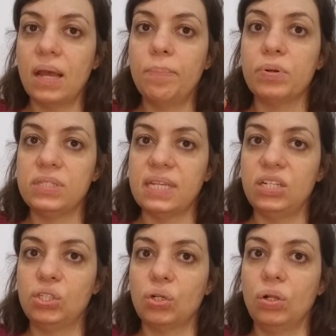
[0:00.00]

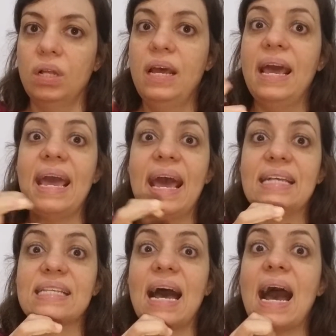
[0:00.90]
potential. It
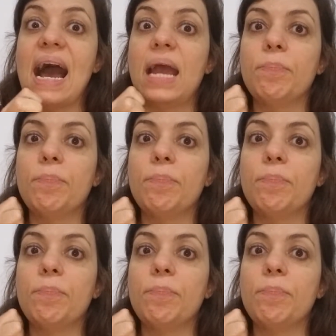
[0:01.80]
has a high